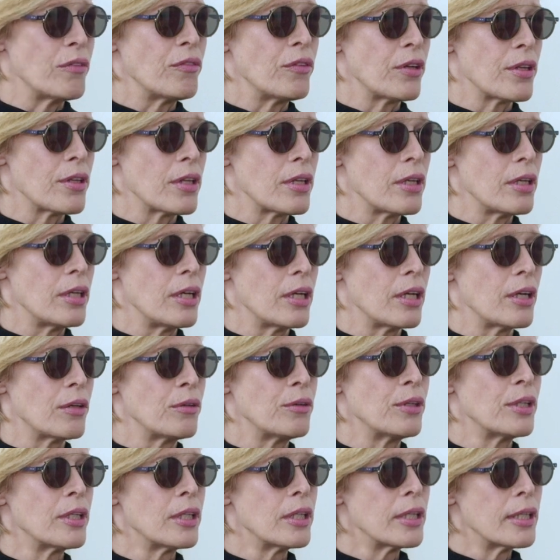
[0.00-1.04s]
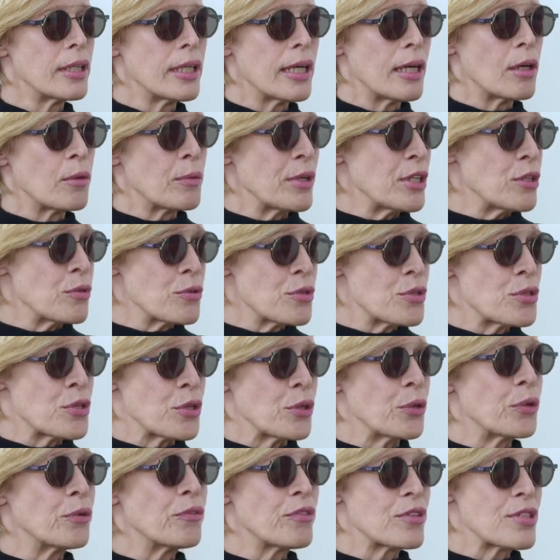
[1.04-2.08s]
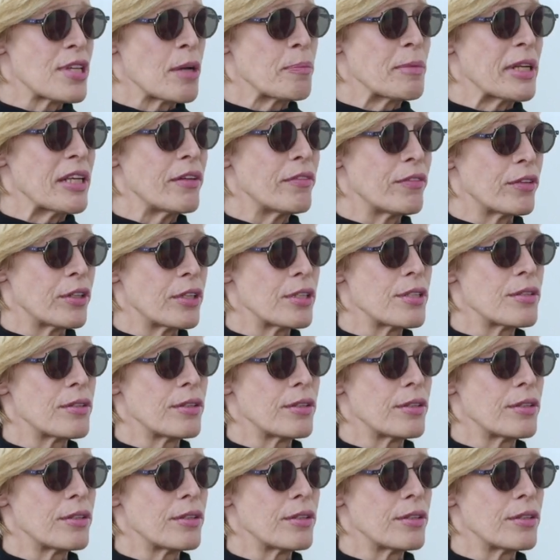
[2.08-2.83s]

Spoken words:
for when you sue for somebody for,